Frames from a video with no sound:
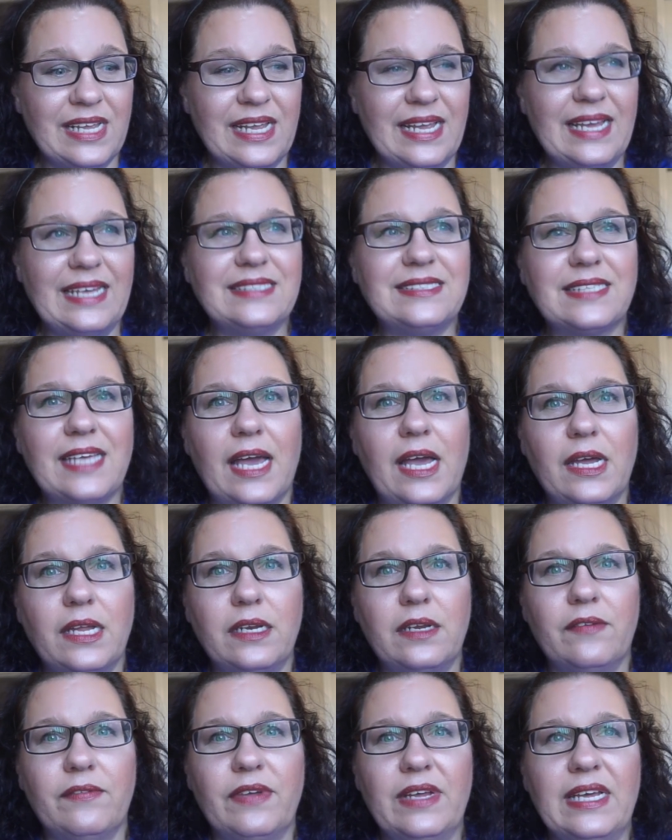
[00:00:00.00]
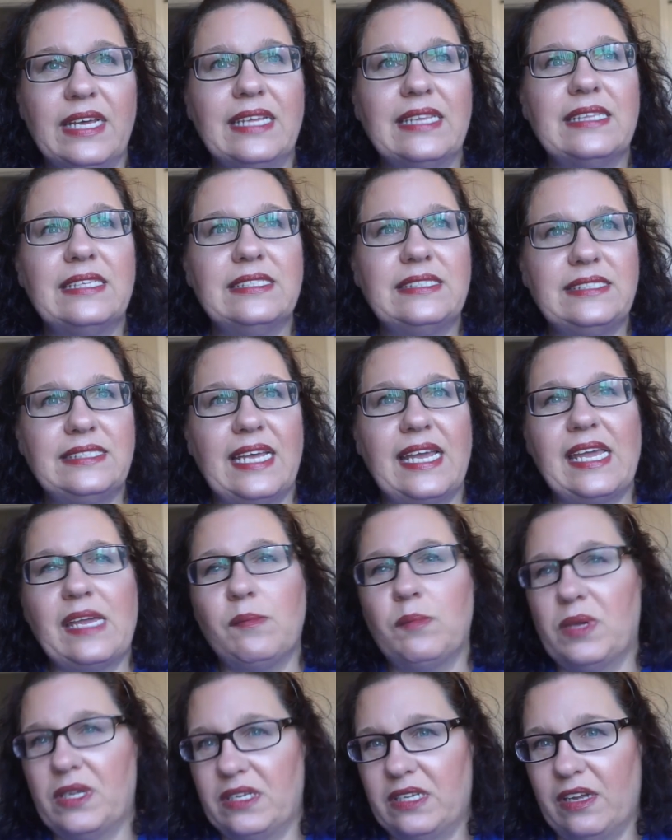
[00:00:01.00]
It's kind of the same
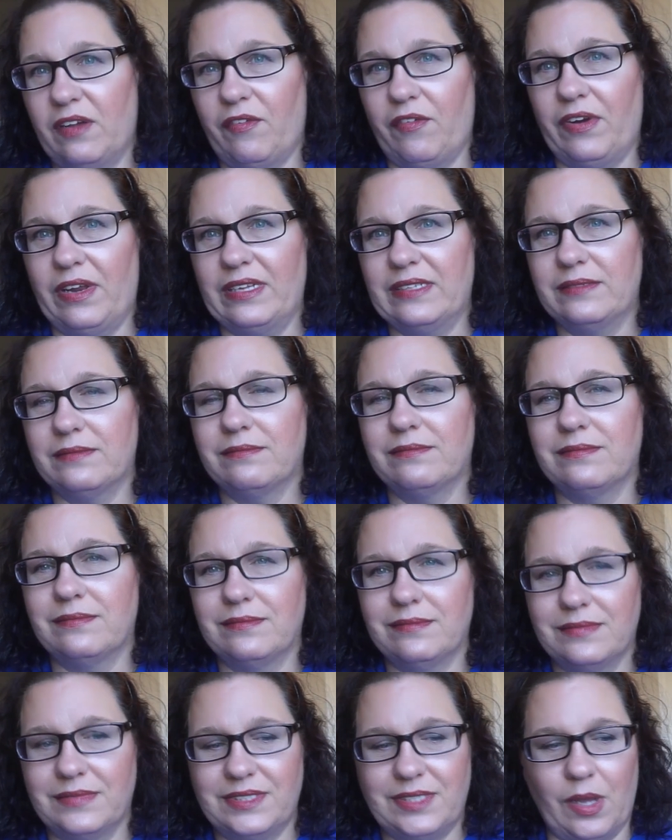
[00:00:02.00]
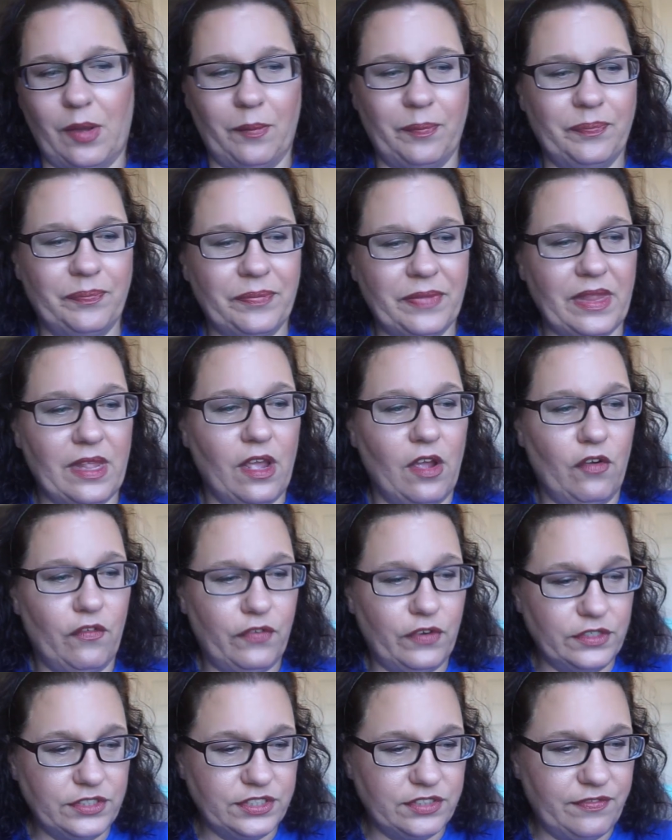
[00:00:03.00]
but different. So,
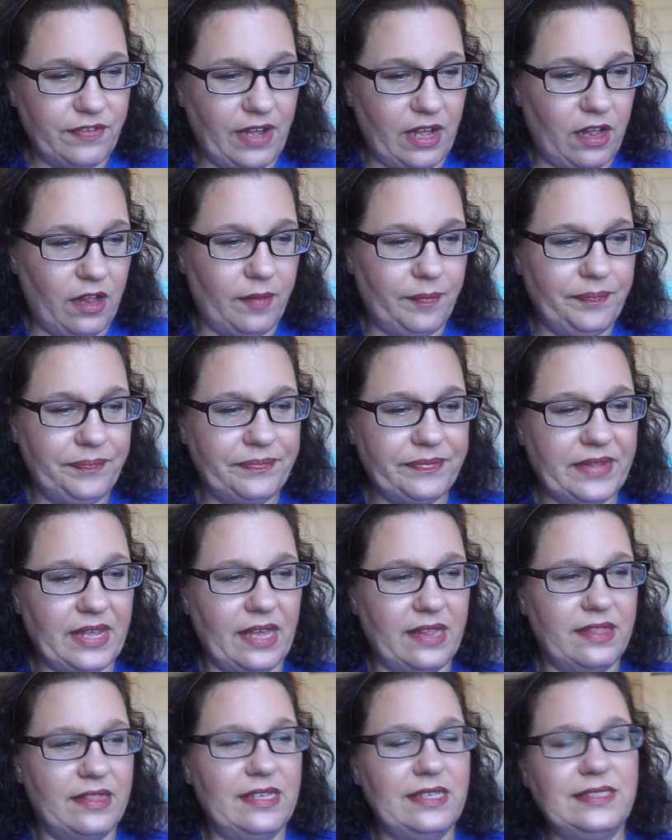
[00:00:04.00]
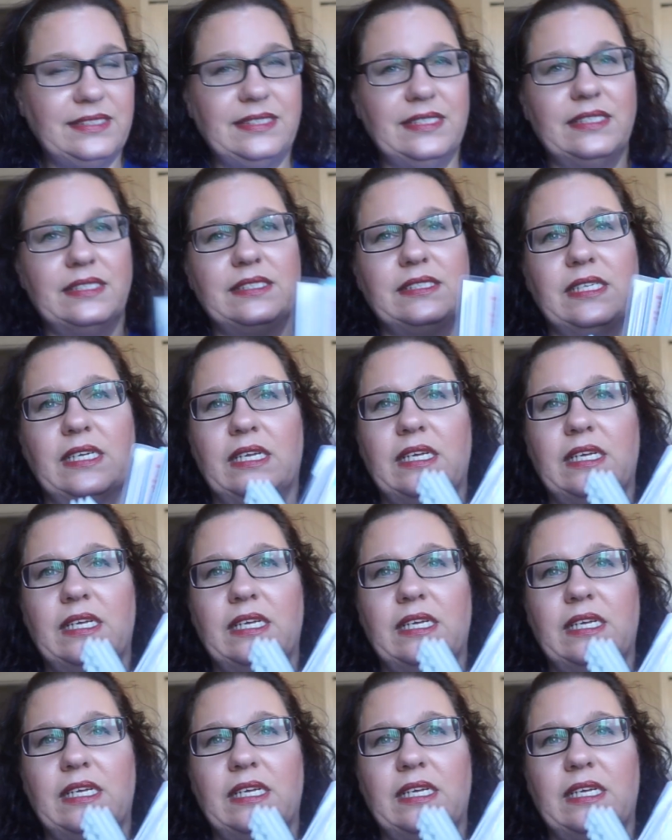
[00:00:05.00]
first of all, this is